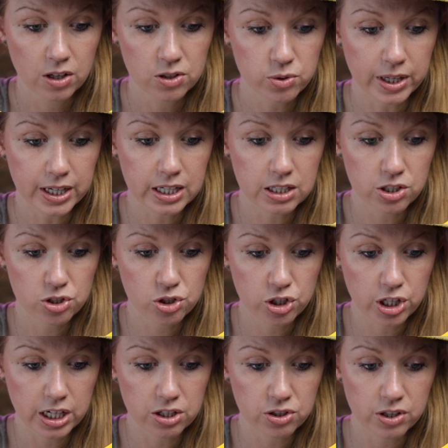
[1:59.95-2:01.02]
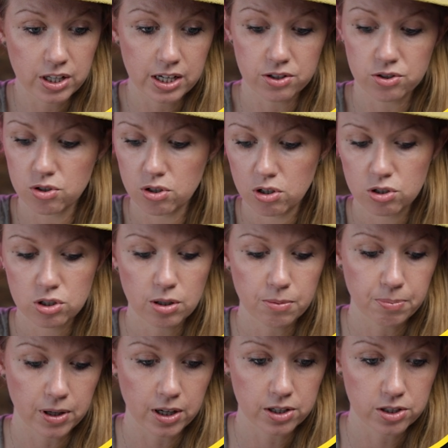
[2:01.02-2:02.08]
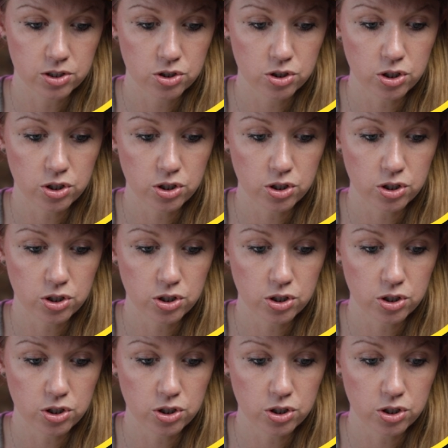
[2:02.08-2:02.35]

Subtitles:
So I can just change this to part